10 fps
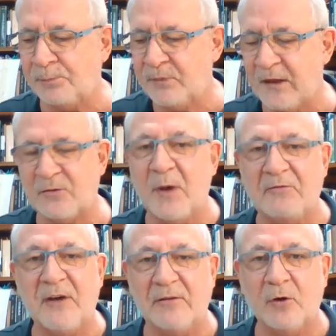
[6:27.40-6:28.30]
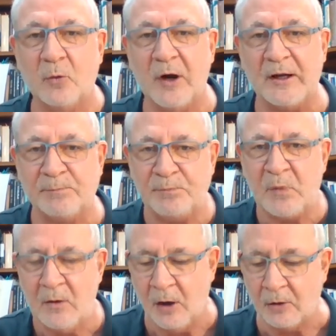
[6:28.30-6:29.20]
That's my favorite way.
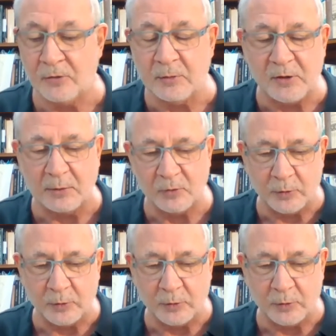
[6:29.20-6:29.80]
Although sometimes